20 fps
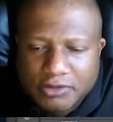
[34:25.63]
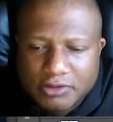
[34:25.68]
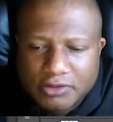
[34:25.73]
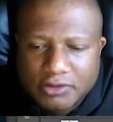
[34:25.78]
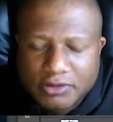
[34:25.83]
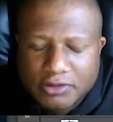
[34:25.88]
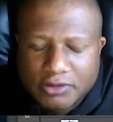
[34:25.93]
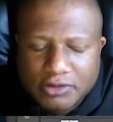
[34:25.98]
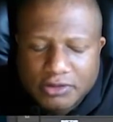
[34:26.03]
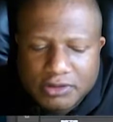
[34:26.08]

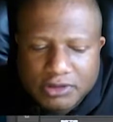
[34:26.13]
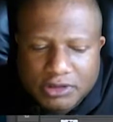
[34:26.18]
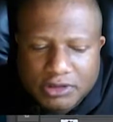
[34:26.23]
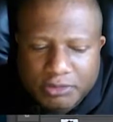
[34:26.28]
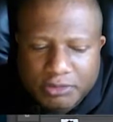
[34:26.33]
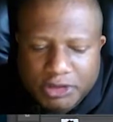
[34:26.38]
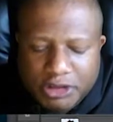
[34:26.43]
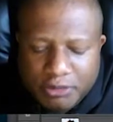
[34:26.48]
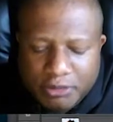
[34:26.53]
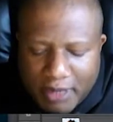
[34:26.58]
some
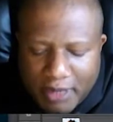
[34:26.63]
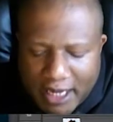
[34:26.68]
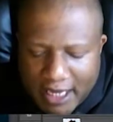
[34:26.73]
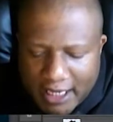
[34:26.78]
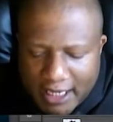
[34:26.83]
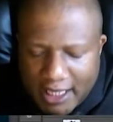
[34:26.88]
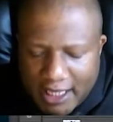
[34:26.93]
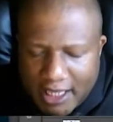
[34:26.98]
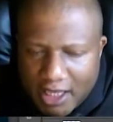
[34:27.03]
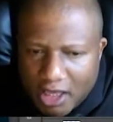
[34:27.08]
Chobani
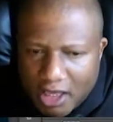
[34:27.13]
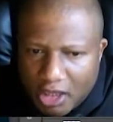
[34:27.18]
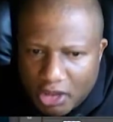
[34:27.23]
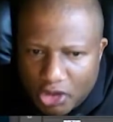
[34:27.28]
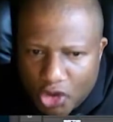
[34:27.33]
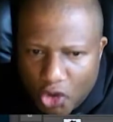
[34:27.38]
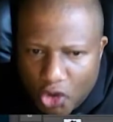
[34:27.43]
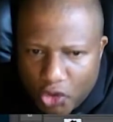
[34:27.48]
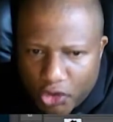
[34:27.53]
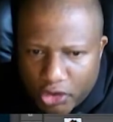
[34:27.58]

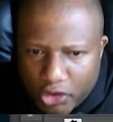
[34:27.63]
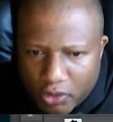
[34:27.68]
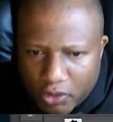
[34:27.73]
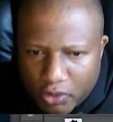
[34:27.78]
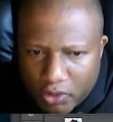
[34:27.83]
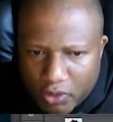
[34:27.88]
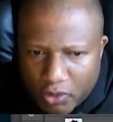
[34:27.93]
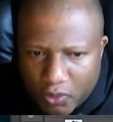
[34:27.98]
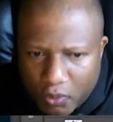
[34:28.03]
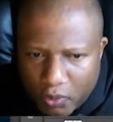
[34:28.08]
yogurt
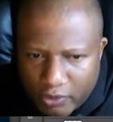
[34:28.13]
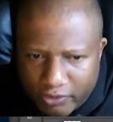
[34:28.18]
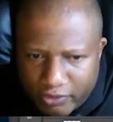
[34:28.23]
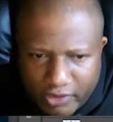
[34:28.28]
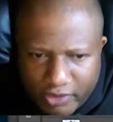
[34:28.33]
with the